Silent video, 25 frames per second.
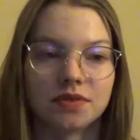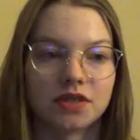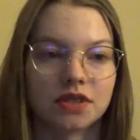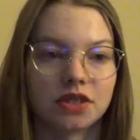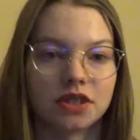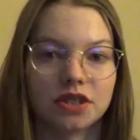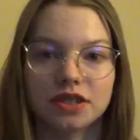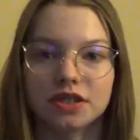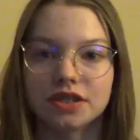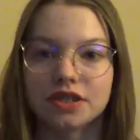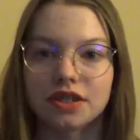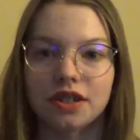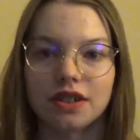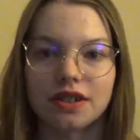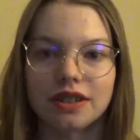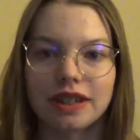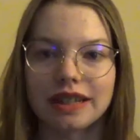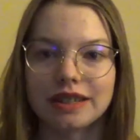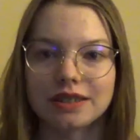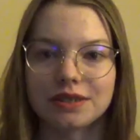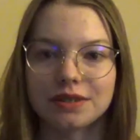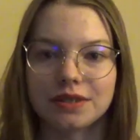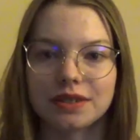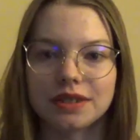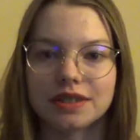just all that
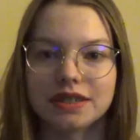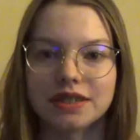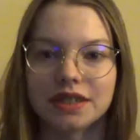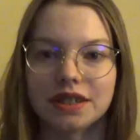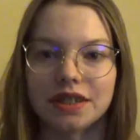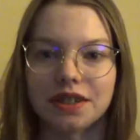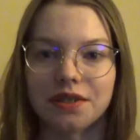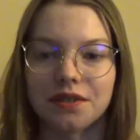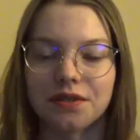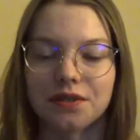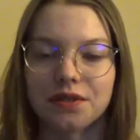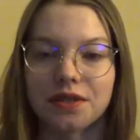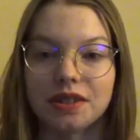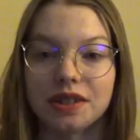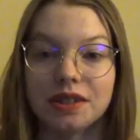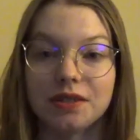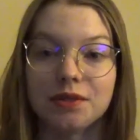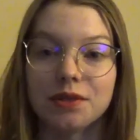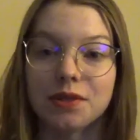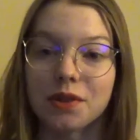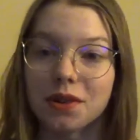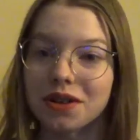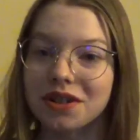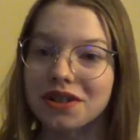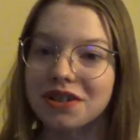sort of stuff. If
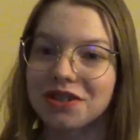you are